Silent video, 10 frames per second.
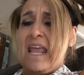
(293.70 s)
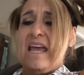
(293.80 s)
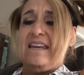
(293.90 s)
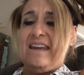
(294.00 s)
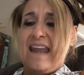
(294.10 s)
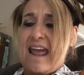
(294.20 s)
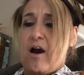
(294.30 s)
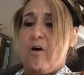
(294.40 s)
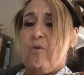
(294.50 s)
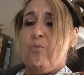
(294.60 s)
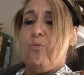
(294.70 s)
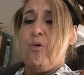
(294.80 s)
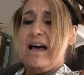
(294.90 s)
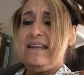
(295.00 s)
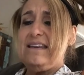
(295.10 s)
Now,
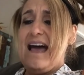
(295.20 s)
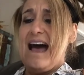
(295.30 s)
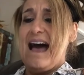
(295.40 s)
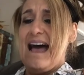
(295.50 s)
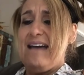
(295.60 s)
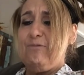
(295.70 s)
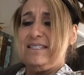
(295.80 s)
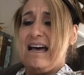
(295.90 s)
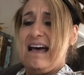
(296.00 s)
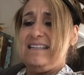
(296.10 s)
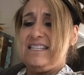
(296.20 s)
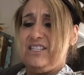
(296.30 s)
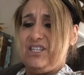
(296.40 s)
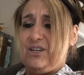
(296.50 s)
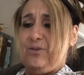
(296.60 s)
what was I to
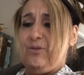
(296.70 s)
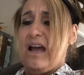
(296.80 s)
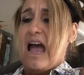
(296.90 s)
do?